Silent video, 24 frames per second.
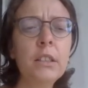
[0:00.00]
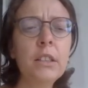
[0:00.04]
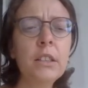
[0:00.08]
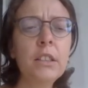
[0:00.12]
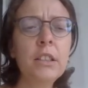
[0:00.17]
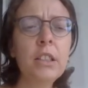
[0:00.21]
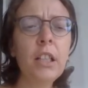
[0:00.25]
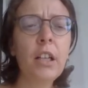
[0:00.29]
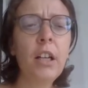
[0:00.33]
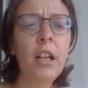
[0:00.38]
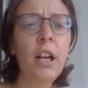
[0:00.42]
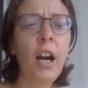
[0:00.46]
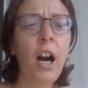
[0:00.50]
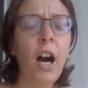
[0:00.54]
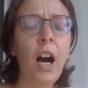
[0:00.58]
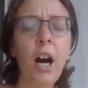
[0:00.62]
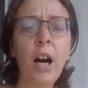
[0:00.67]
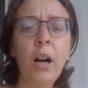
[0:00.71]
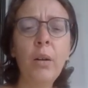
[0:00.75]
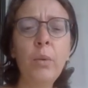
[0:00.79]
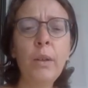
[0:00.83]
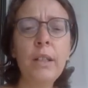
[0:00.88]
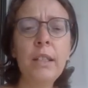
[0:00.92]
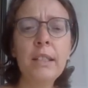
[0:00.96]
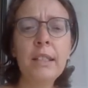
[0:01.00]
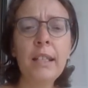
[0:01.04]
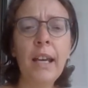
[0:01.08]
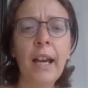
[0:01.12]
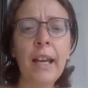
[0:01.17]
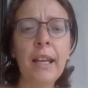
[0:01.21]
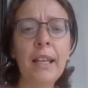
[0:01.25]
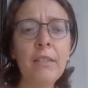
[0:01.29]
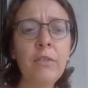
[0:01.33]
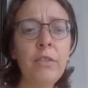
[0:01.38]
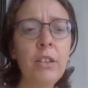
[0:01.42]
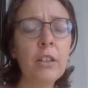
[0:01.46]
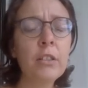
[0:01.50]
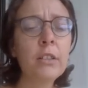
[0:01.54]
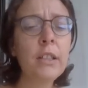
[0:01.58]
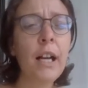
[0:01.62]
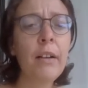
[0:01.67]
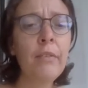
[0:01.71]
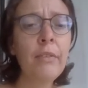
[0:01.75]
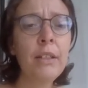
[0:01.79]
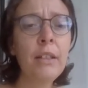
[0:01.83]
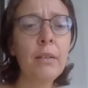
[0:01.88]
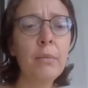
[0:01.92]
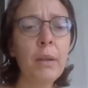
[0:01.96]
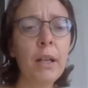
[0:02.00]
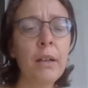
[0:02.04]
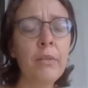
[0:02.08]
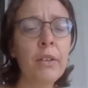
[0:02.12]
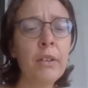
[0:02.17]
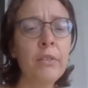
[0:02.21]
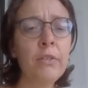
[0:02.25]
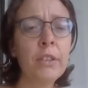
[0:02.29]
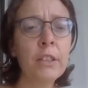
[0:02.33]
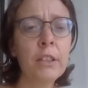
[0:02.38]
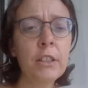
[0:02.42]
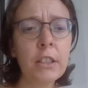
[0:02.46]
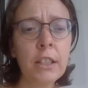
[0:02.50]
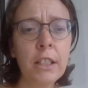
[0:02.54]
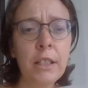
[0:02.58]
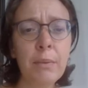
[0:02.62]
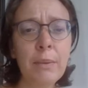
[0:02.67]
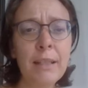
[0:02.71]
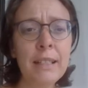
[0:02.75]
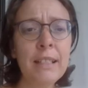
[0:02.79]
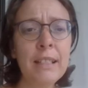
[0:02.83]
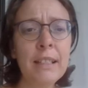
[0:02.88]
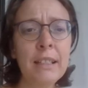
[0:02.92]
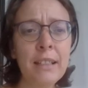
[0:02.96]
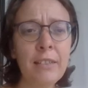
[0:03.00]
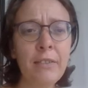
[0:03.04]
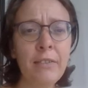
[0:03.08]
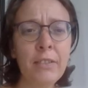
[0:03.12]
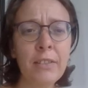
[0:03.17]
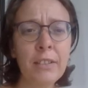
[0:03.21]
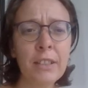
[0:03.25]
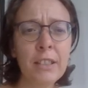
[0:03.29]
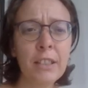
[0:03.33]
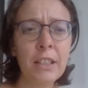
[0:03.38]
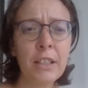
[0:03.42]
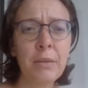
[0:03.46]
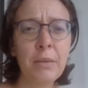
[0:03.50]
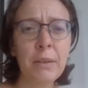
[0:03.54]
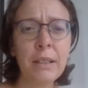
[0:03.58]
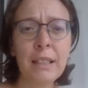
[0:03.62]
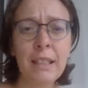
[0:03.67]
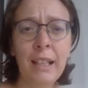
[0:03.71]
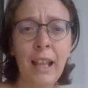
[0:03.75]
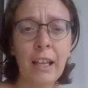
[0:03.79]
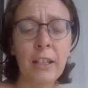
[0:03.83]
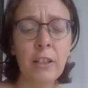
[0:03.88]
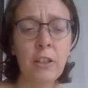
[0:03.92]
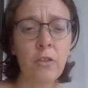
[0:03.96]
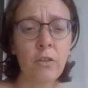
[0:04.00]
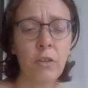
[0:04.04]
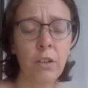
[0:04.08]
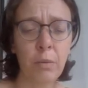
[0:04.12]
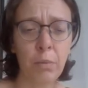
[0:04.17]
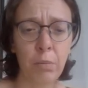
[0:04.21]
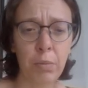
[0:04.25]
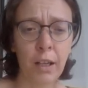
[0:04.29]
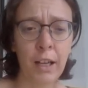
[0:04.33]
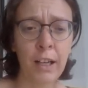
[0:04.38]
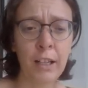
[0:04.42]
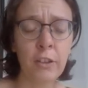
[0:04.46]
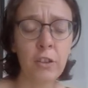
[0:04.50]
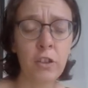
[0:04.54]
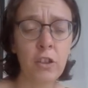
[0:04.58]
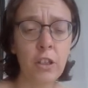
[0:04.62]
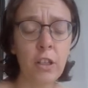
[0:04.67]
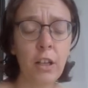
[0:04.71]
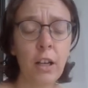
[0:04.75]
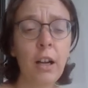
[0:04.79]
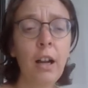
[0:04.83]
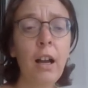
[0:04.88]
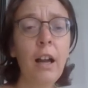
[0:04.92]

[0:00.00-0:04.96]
So I would say if you're having them over for Christmas dinner, for Christmas lunch, for brunch,